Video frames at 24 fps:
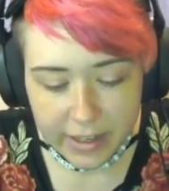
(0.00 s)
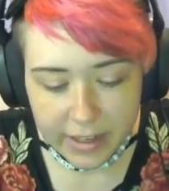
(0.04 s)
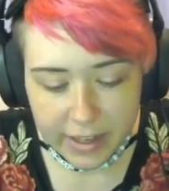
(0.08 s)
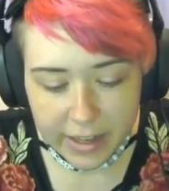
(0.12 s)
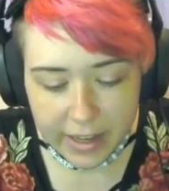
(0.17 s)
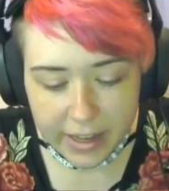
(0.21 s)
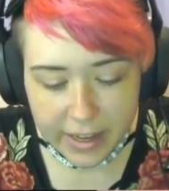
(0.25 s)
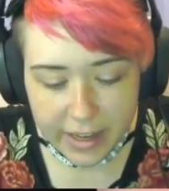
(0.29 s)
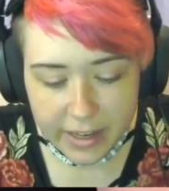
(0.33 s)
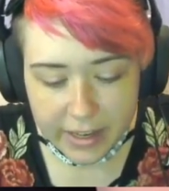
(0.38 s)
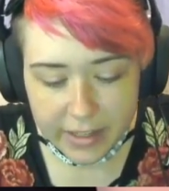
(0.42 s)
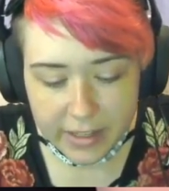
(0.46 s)

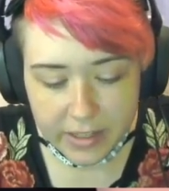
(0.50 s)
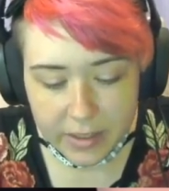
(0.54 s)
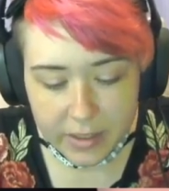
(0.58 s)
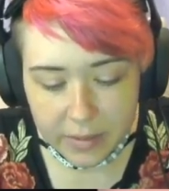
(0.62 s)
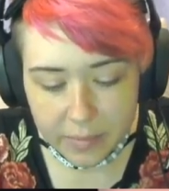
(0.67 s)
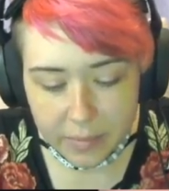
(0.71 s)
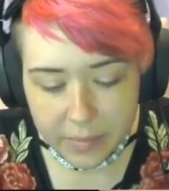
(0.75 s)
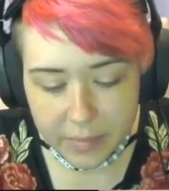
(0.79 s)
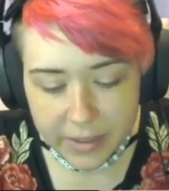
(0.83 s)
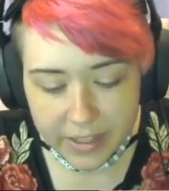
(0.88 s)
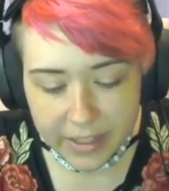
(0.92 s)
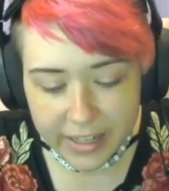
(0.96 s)
and
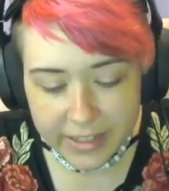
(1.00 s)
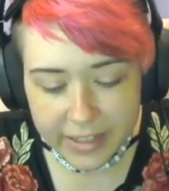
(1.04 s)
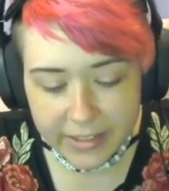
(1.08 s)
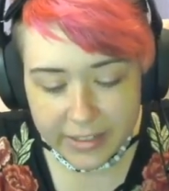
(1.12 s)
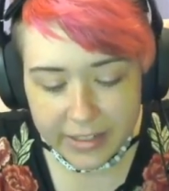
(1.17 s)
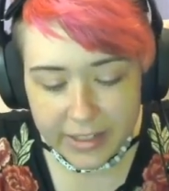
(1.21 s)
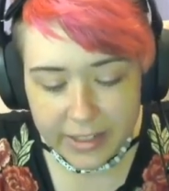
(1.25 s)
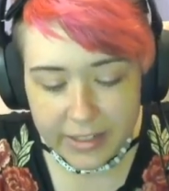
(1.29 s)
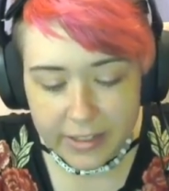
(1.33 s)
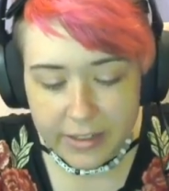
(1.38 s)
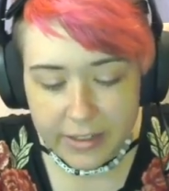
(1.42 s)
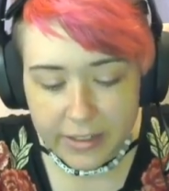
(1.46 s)
place
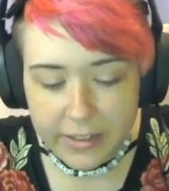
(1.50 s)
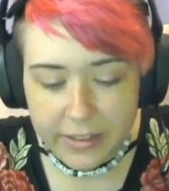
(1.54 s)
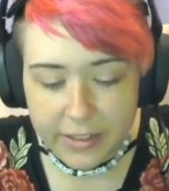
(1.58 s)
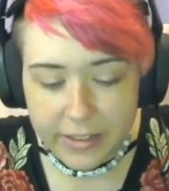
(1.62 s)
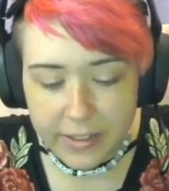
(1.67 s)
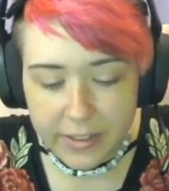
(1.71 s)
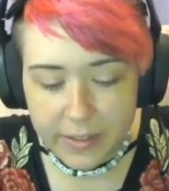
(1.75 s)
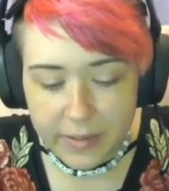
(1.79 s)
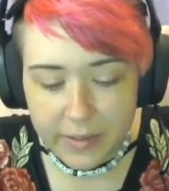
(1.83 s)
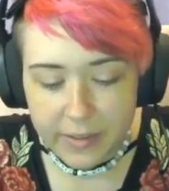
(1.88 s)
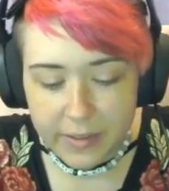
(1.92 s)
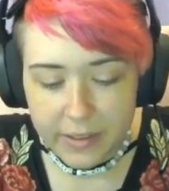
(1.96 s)
it
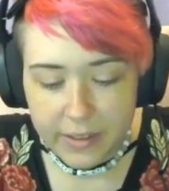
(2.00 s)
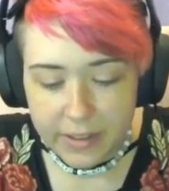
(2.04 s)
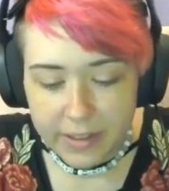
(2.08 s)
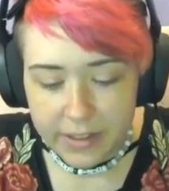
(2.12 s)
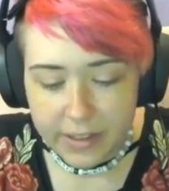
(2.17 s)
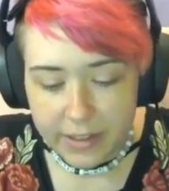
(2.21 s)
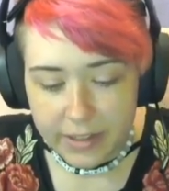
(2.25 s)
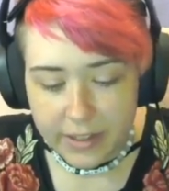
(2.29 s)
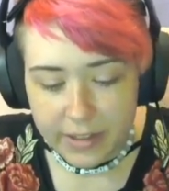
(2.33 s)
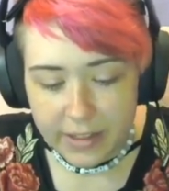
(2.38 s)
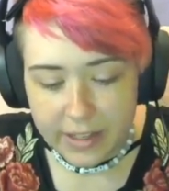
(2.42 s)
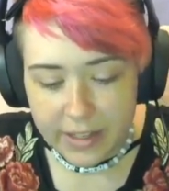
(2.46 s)
through
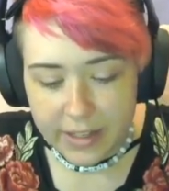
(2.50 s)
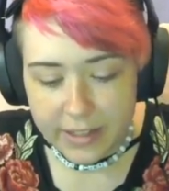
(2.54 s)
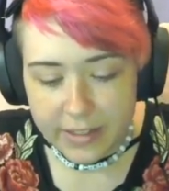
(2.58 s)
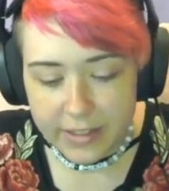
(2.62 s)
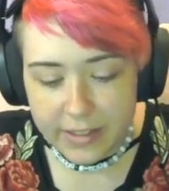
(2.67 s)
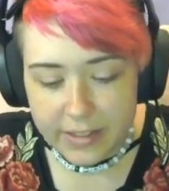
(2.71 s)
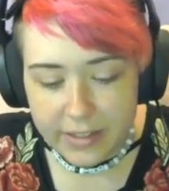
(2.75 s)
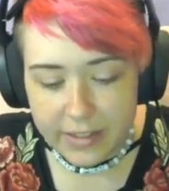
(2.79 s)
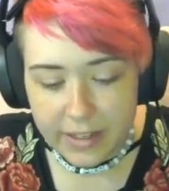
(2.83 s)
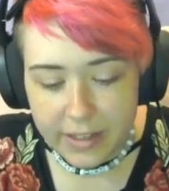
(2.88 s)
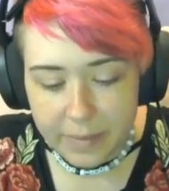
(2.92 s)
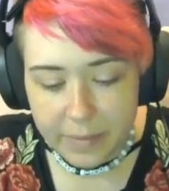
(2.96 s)

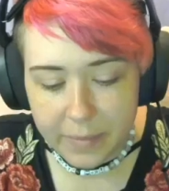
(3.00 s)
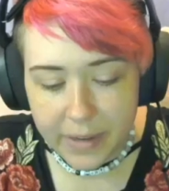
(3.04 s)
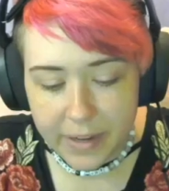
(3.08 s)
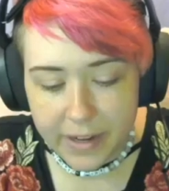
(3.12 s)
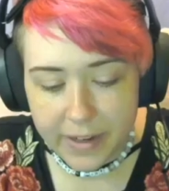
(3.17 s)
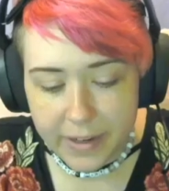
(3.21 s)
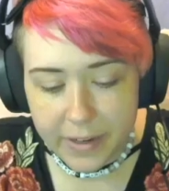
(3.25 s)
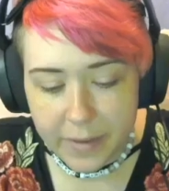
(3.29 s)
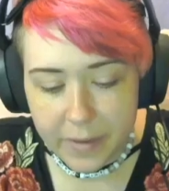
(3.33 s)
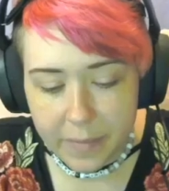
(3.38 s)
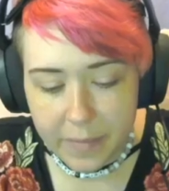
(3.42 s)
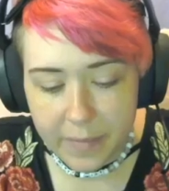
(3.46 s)
this
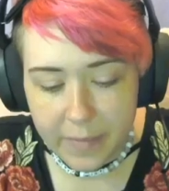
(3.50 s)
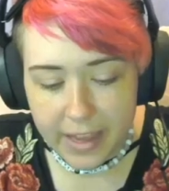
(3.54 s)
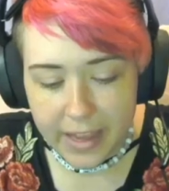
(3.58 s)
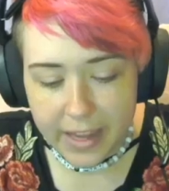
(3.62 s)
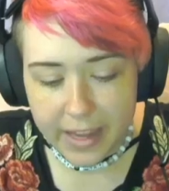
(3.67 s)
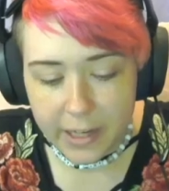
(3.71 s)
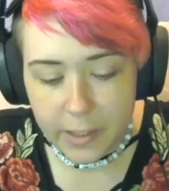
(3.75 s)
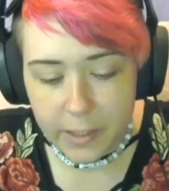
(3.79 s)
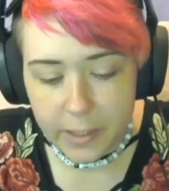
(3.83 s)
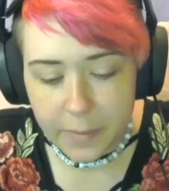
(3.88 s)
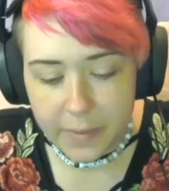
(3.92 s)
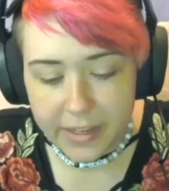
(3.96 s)
bottom
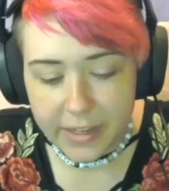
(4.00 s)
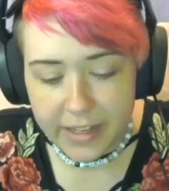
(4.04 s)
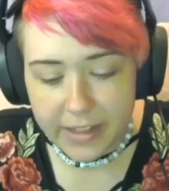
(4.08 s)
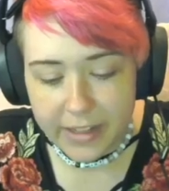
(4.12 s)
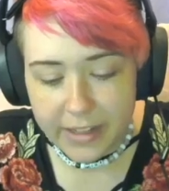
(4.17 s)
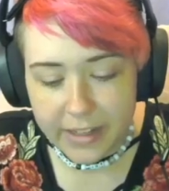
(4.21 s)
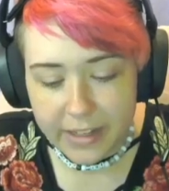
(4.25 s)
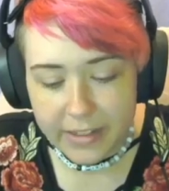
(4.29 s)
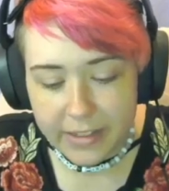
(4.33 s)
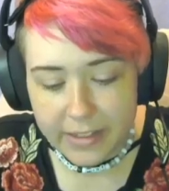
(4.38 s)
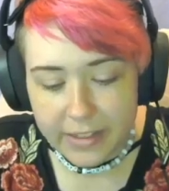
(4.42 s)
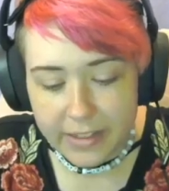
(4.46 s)
edge bead
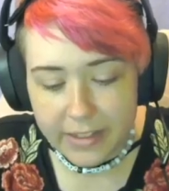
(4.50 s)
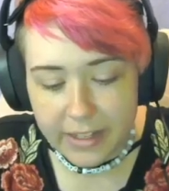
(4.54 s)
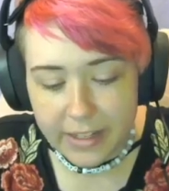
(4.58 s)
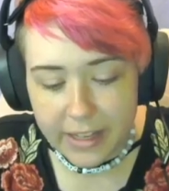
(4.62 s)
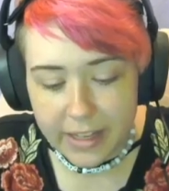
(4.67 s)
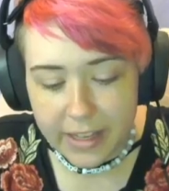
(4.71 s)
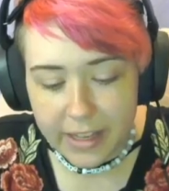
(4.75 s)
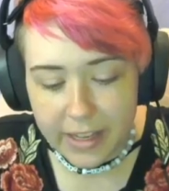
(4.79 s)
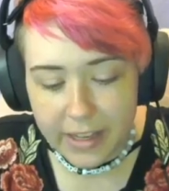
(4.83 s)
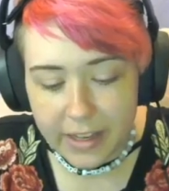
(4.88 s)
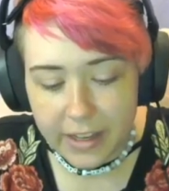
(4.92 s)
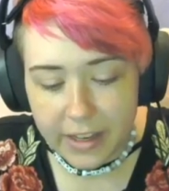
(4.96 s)
that's
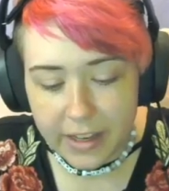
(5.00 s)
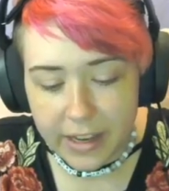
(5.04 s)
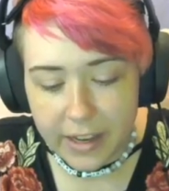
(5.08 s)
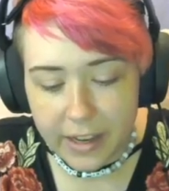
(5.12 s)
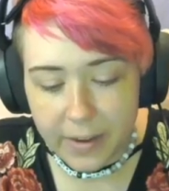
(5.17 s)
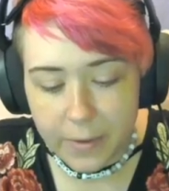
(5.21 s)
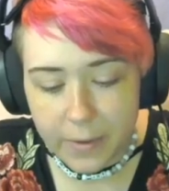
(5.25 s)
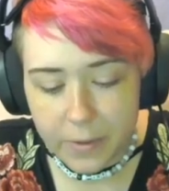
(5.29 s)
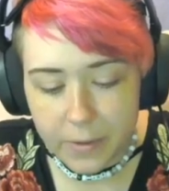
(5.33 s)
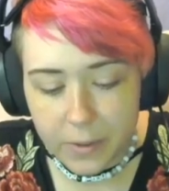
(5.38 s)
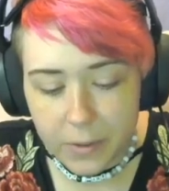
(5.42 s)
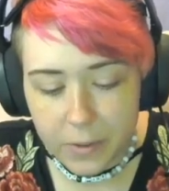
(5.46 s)
sticking
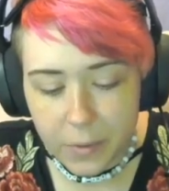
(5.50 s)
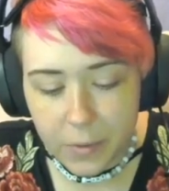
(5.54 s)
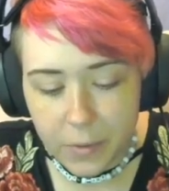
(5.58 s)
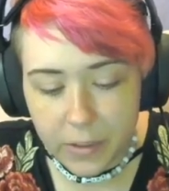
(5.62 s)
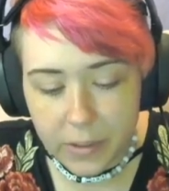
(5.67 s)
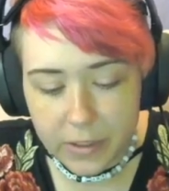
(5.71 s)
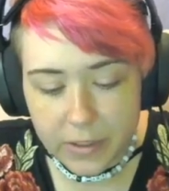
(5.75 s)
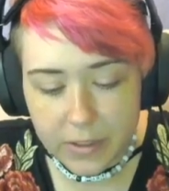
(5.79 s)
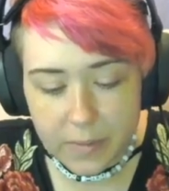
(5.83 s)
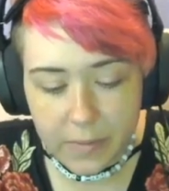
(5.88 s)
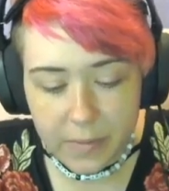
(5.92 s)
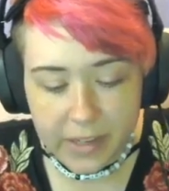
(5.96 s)
out
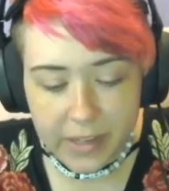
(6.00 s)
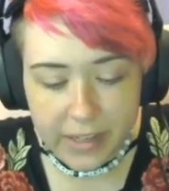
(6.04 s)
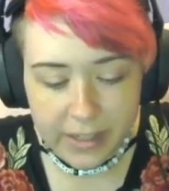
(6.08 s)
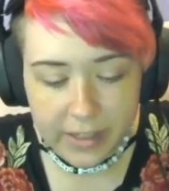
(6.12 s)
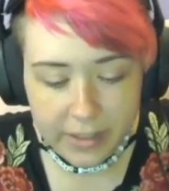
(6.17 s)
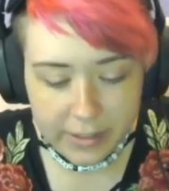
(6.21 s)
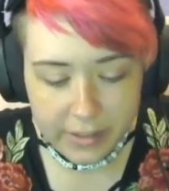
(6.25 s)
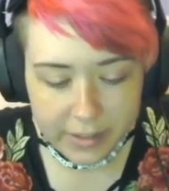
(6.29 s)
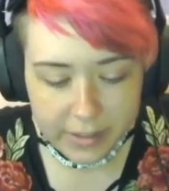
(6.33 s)
towards me.